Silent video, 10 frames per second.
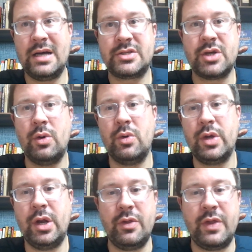So
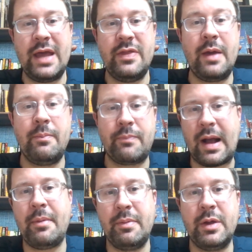they
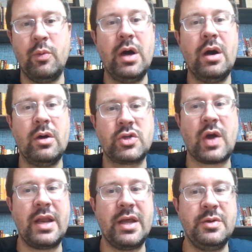probably will
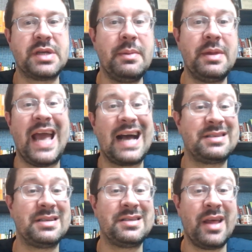try to use some of the
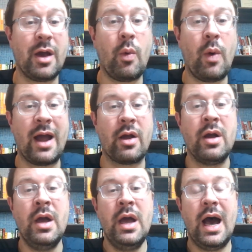assets that they
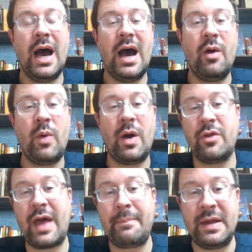acquire,
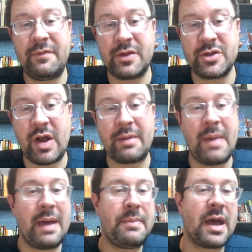whether that be for the Drake
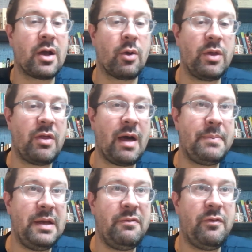May pick or whether
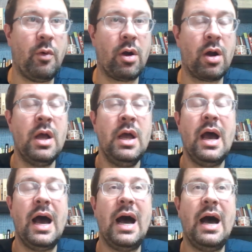that be for
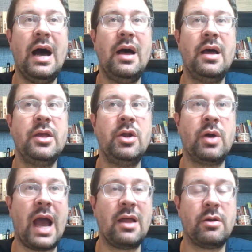
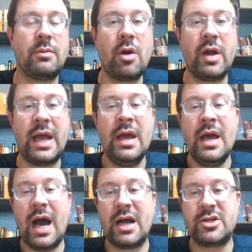Kyler Murray,
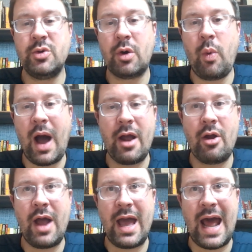to
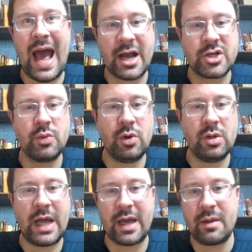acquire an
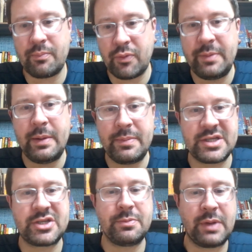actual premium
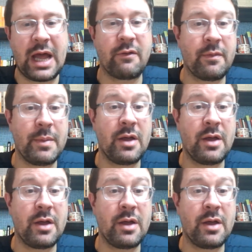position player from